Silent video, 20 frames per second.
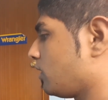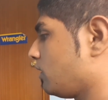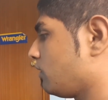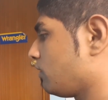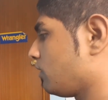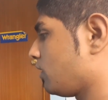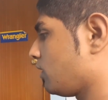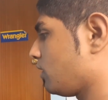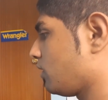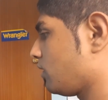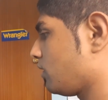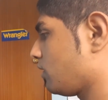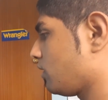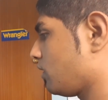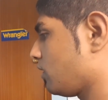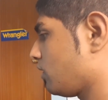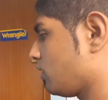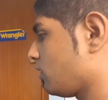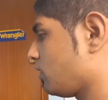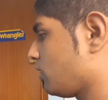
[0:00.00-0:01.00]
and you can
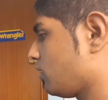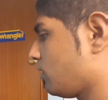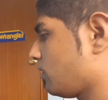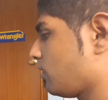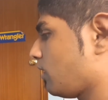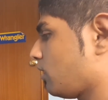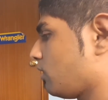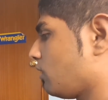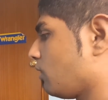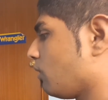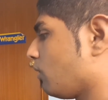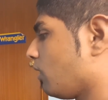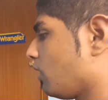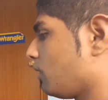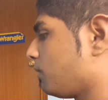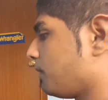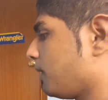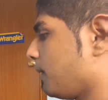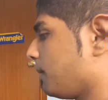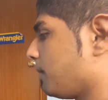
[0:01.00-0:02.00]
even
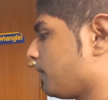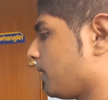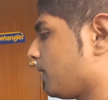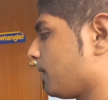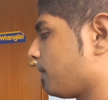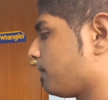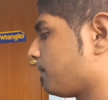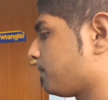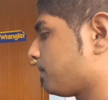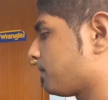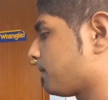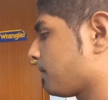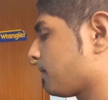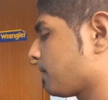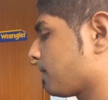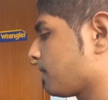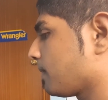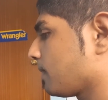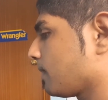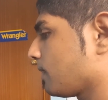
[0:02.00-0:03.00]
set your wallpaper.
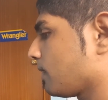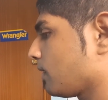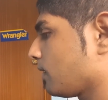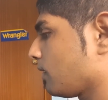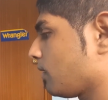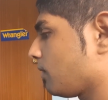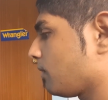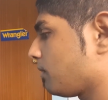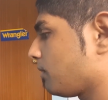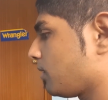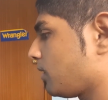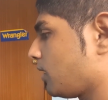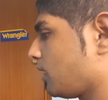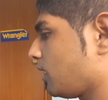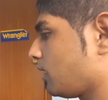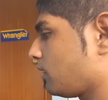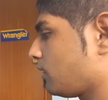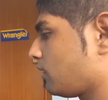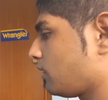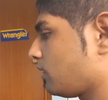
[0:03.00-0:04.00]

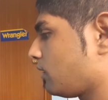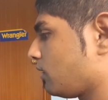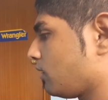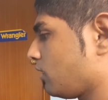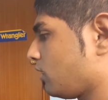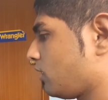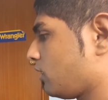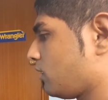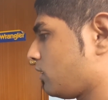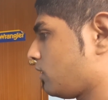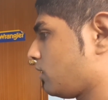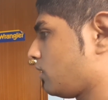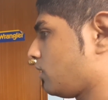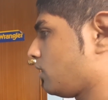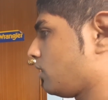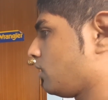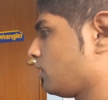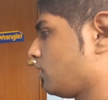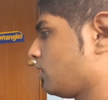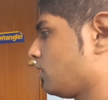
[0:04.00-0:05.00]
But that's
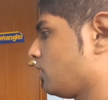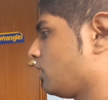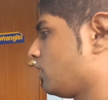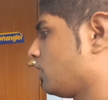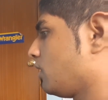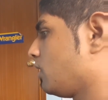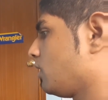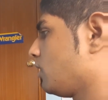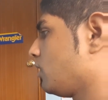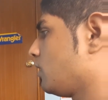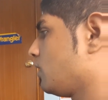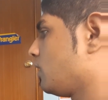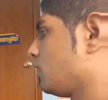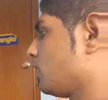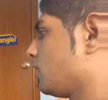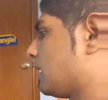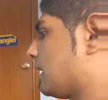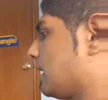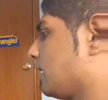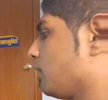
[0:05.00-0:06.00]
not
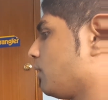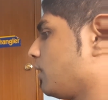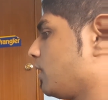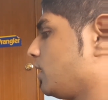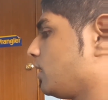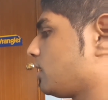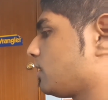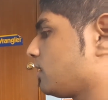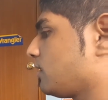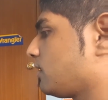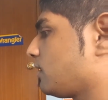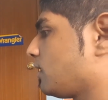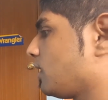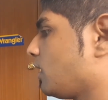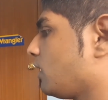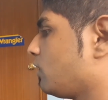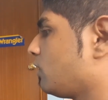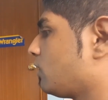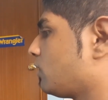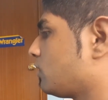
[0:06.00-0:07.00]
our
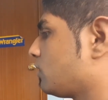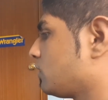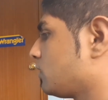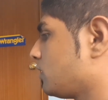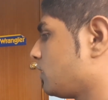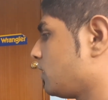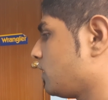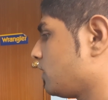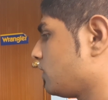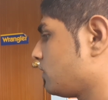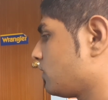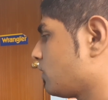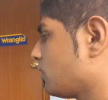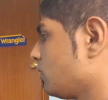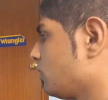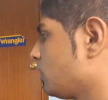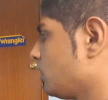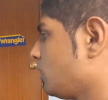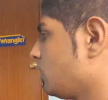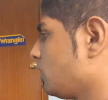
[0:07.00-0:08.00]
interest now.
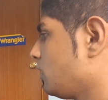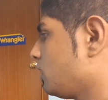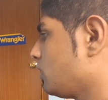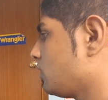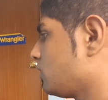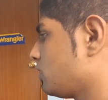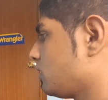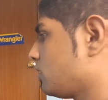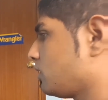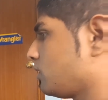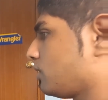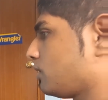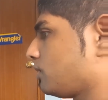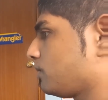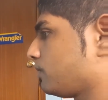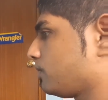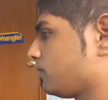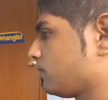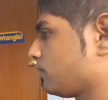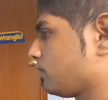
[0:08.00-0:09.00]
Here's Google.
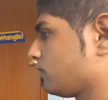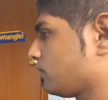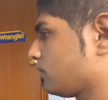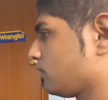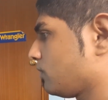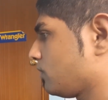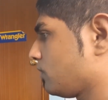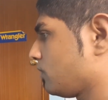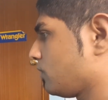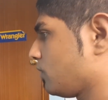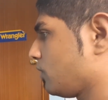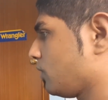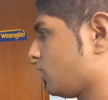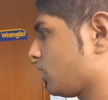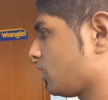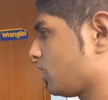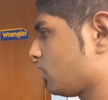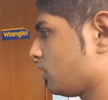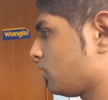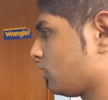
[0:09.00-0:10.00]

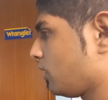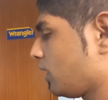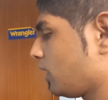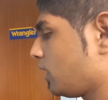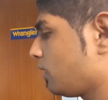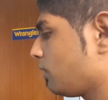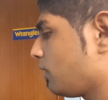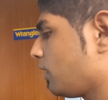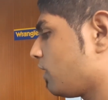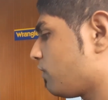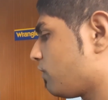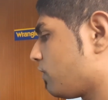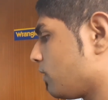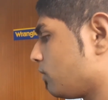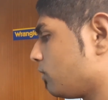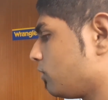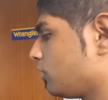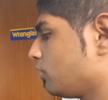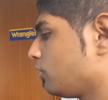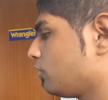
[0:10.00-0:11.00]
We can go
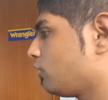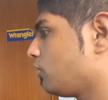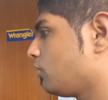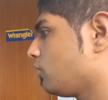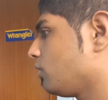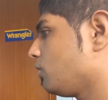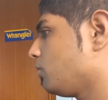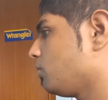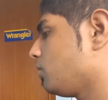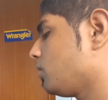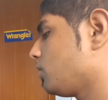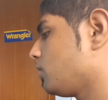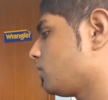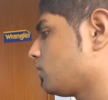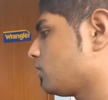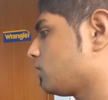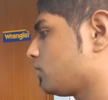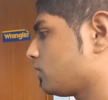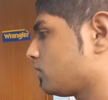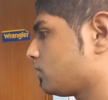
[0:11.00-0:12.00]
anywhere from
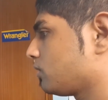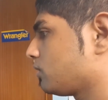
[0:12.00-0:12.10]
YouTube.